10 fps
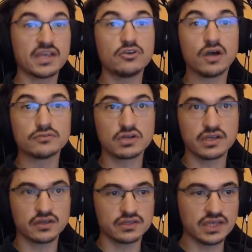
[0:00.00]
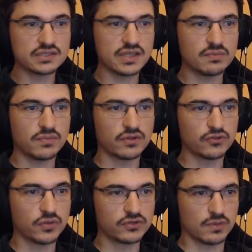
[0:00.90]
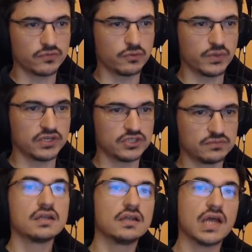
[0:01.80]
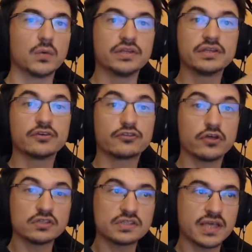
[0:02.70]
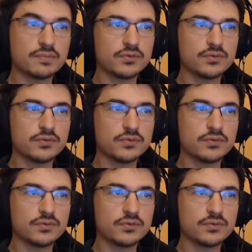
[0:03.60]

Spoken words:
you have to click on next step on the bottom of the page. Now, in the third step, you